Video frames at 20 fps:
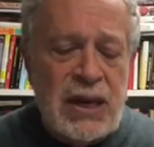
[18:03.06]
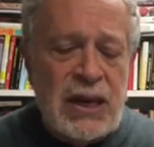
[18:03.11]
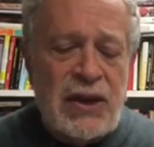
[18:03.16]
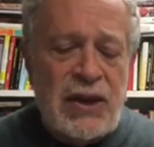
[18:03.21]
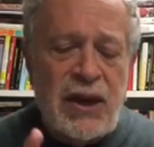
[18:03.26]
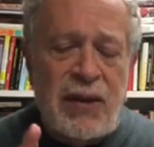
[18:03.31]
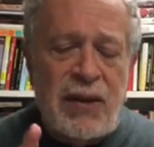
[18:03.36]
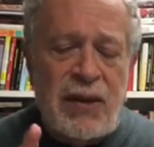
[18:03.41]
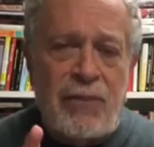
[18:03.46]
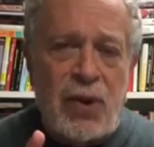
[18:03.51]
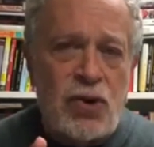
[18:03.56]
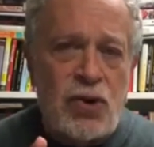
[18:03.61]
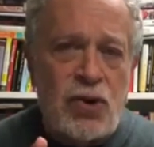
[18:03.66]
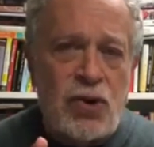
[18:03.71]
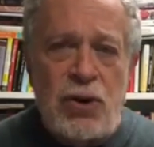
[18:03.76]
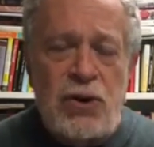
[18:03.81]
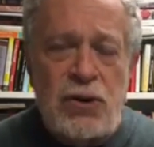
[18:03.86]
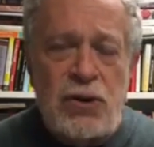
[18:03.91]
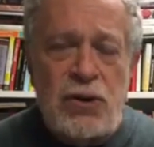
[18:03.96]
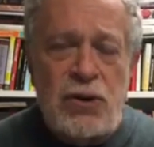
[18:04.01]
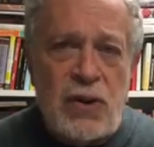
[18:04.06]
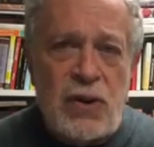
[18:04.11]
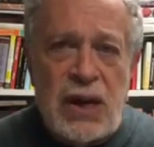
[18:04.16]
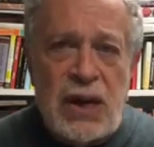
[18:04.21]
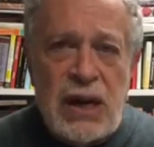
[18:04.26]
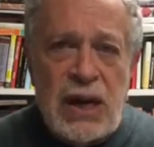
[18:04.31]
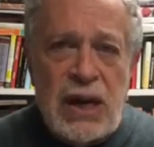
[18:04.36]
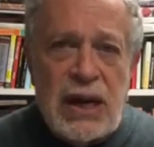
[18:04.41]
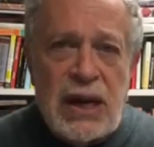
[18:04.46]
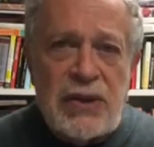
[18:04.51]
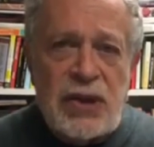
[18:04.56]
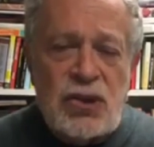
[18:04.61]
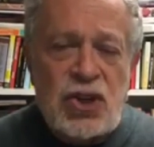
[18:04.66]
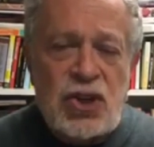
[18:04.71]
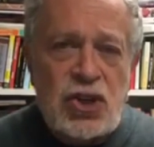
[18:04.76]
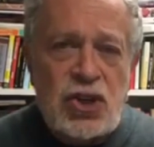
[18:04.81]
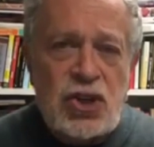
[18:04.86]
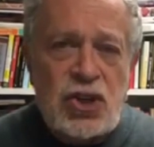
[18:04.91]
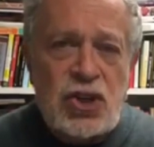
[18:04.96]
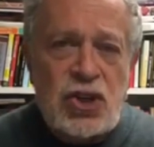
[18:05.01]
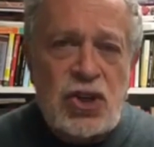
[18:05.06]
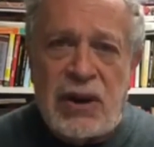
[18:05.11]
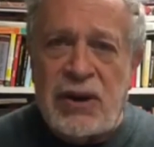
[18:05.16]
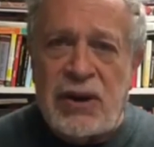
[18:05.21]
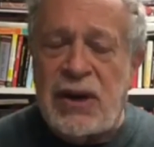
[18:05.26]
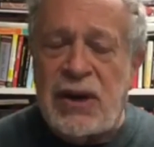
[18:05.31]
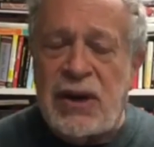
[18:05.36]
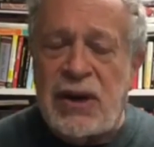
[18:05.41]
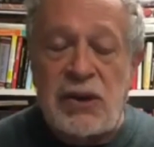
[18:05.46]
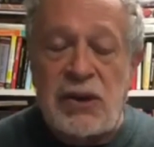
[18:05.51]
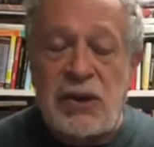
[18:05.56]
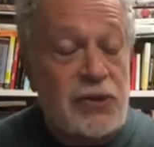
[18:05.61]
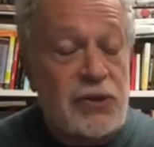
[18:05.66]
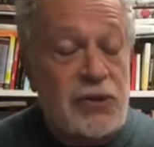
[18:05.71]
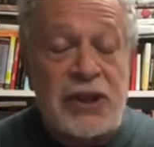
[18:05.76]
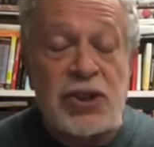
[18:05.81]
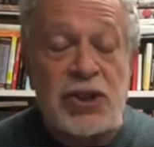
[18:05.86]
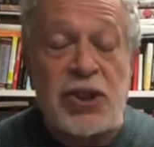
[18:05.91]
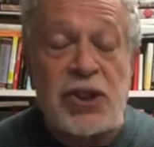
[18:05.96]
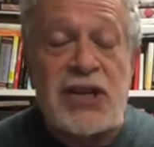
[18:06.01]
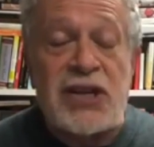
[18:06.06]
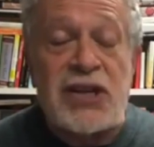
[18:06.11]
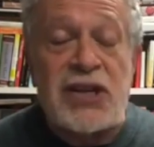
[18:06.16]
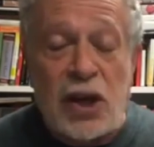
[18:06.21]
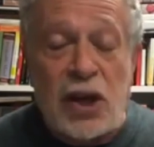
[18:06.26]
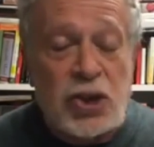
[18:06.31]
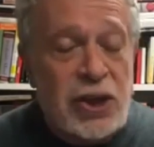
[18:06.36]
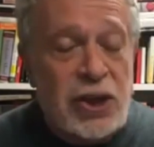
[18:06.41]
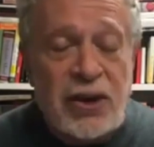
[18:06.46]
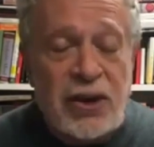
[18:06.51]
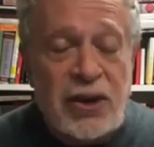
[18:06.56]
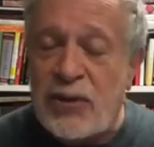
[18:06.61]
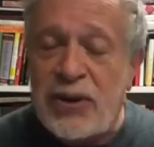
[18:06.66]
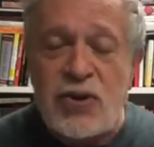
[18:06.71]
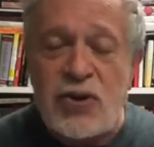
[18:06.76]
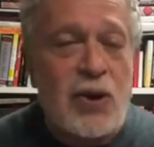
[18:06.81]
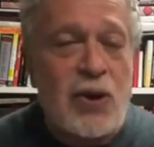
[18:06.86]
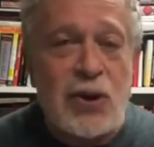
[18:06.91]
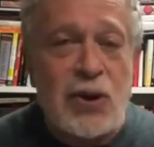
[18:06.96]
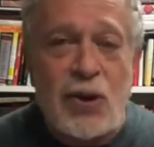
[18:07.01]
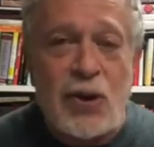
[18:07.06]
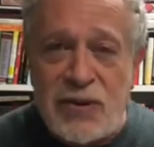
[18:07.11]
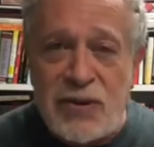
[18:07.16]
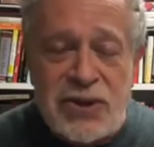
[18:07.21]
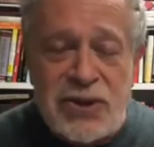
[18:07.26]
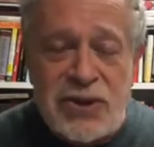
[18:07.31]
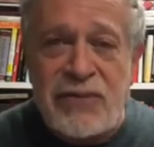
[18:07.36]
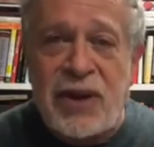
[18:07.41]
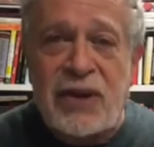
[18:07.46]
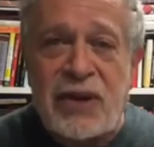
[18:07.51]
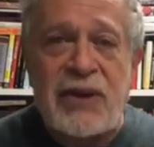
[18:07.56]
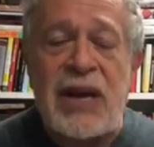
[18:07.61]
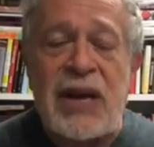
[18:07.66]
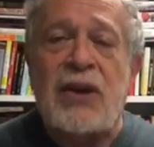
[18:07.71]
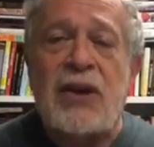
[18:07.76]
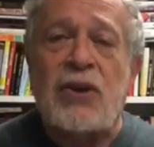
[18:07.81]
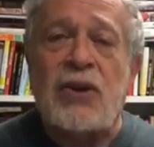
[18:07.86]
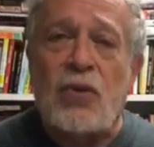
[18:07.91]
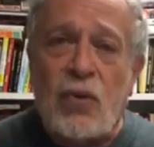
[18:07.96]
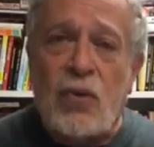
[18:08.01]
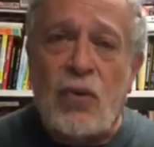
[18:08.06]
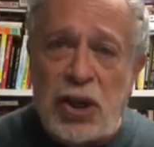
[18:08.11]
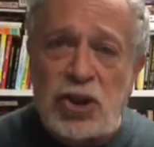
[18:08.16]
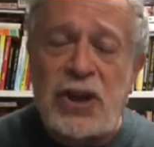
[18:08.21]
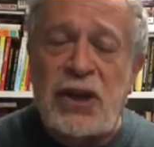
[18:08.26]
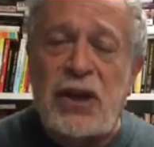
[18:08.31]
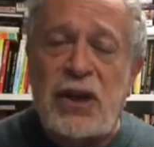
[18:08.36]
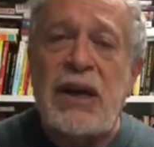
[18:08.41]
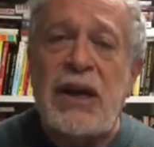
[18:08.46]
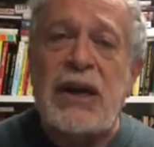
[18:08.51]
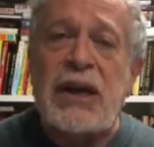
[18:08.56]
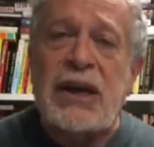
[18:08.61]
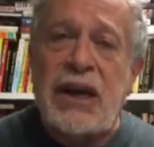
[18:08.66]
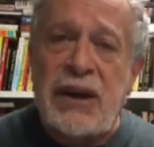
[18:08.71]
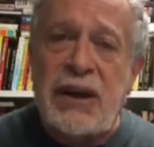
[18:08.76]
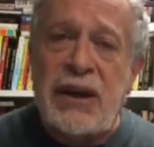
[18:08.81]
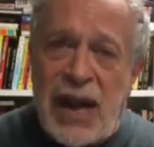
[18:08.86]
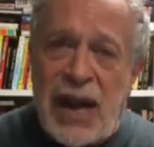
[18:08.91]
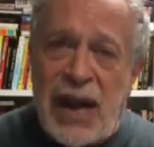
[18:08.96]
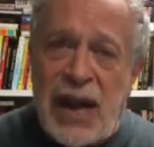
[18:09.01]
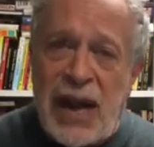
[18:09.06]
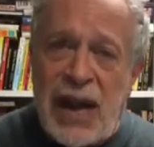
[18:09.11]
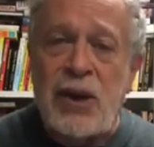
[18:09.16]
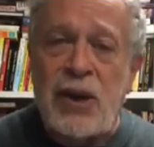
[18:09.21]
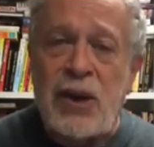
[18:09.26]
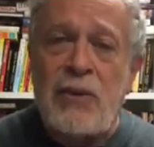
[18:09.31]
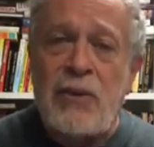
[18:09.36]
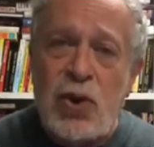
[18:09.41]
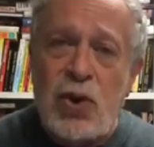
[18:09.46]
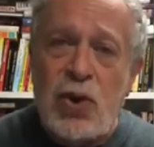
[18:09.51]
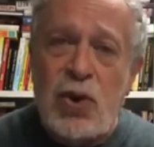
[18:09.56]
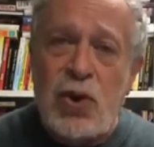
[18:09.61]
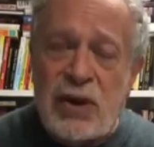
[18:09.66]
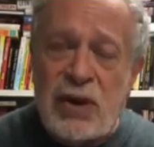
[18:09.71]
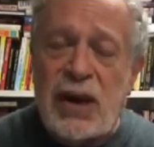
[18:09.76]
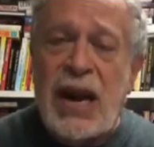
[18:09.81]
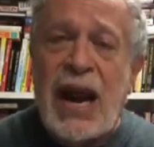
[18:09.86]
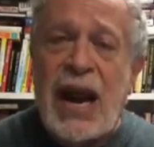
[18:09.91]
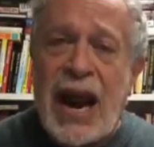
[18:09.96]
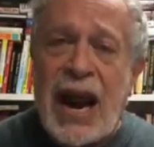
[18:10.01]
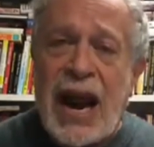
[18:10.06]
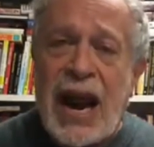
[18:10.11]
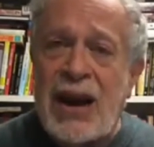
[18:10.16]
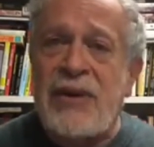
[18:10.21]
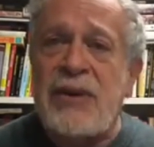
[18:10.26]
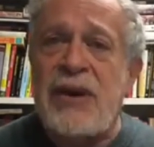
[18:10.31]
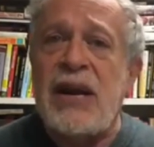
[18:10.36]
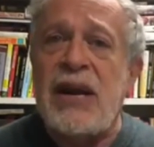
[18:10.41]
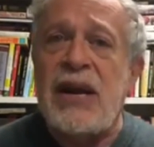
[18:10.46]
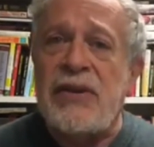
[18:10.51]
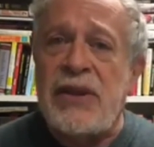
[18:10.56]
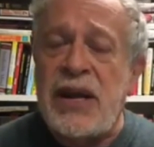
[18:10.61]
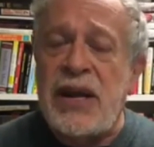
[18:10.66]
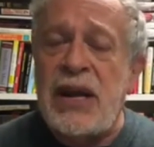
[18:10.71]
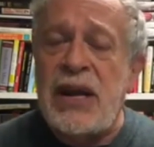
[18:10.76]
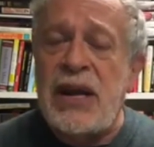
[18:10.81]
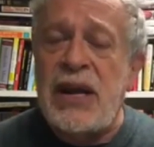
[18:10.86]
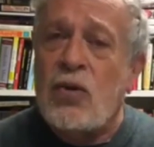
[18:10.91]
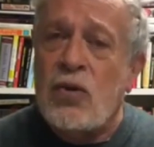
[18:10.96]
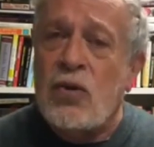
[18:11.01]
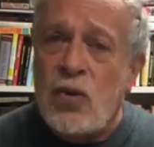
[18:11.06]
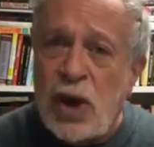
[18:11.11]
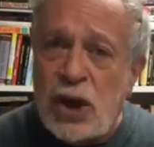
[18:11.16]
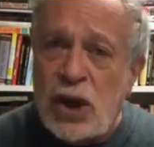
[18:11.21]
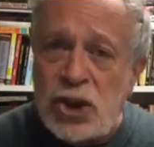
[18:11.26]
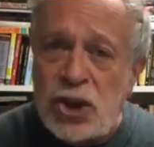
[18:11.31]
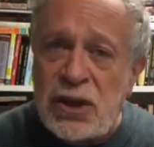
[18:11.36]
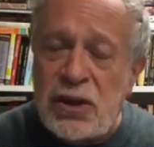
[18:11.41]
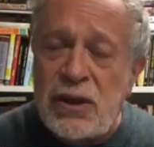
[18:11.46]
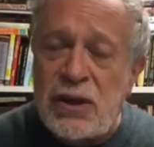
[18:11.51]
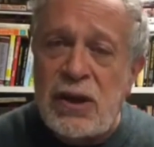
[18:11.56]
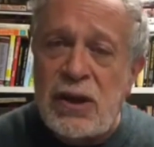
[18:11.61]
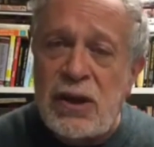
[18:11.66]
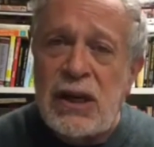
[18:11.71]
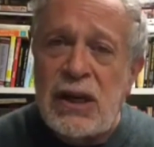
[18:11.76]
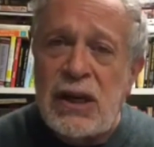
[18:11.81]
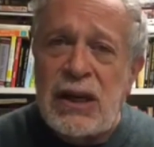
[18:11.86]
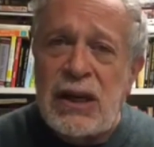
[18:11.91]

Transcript: Number two, the Soviet, or I should say Russian, no, there's no longer a Soviet, the Russian connection, Putin and the Russian